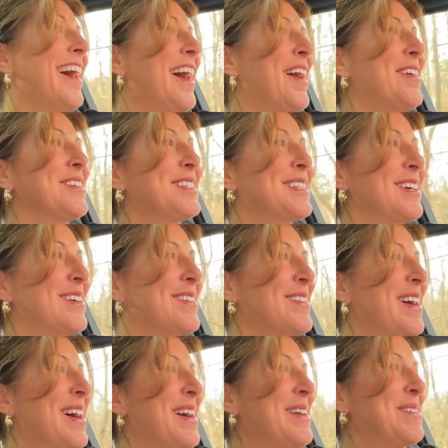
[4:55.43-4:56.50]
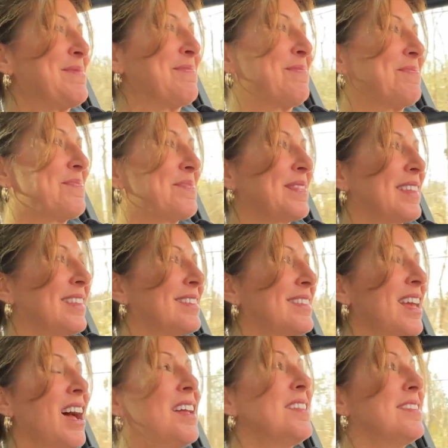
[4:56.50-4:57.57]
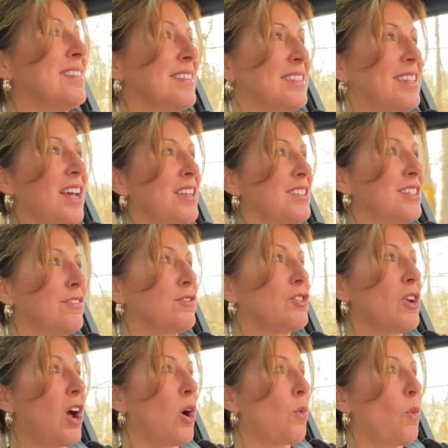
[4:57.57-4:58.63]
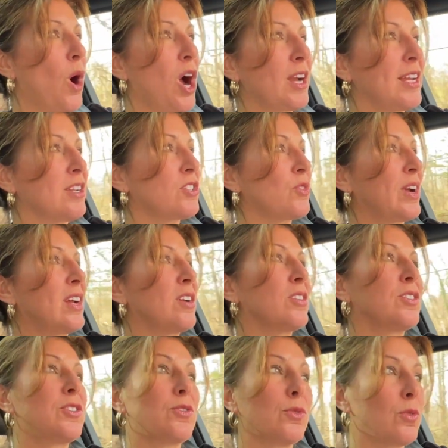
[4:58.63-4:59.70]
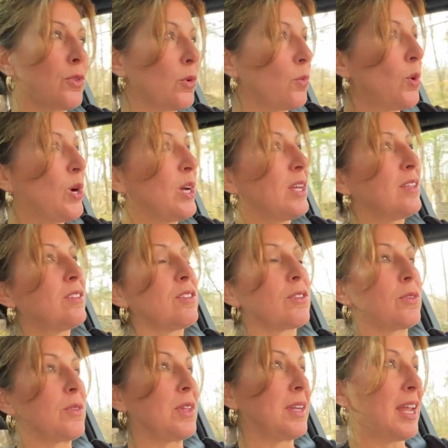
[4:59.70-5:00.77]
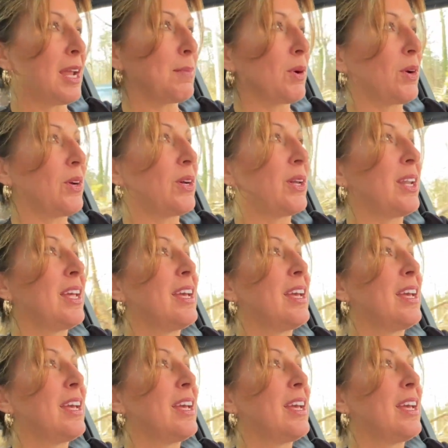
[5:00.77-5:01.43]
Also, tons and tons of walking trails through the woods, through the neighborhood.